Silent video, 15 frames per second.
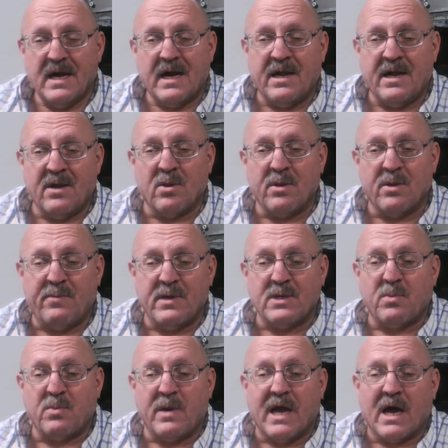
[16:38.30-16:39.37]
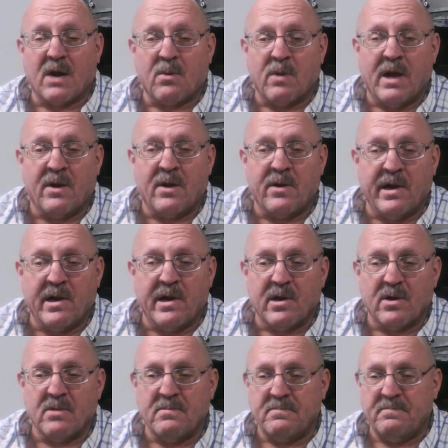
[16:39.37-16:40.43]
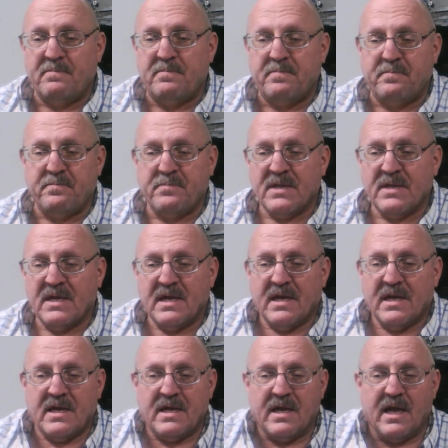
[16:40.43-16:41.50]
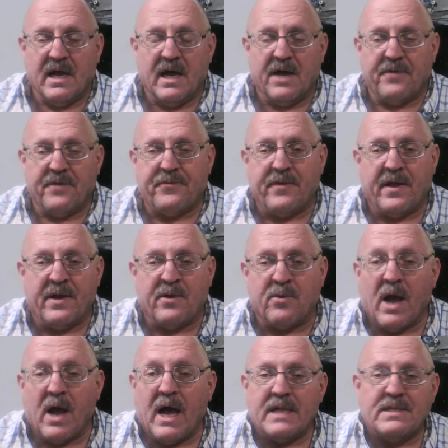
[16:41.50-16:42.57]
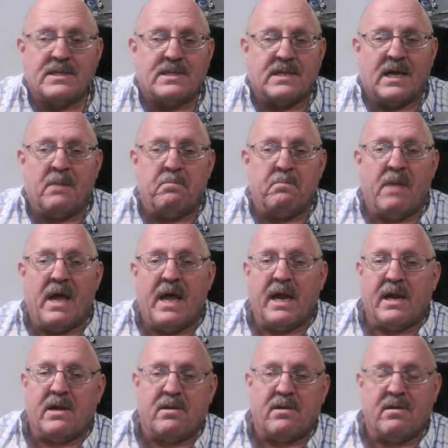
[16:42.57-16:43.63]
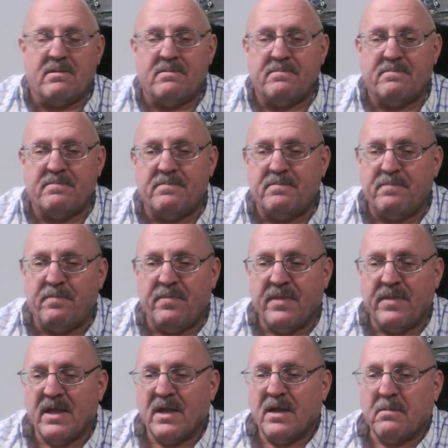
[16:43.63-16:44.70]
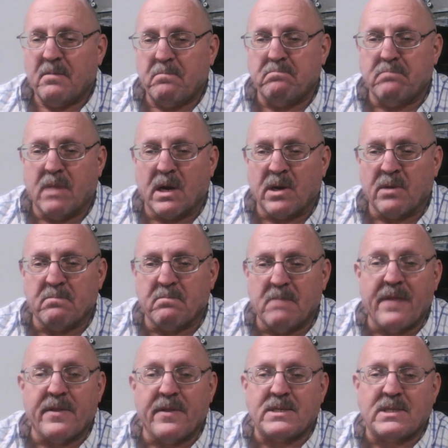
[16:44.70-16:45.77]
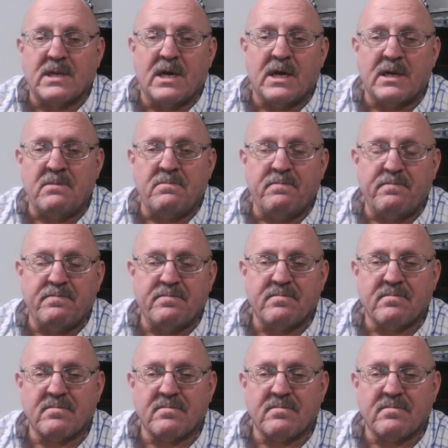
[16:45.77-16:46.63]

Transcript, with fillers: And the only fish we got around here, yeah, sun dried, sun baked, burnt by the sun.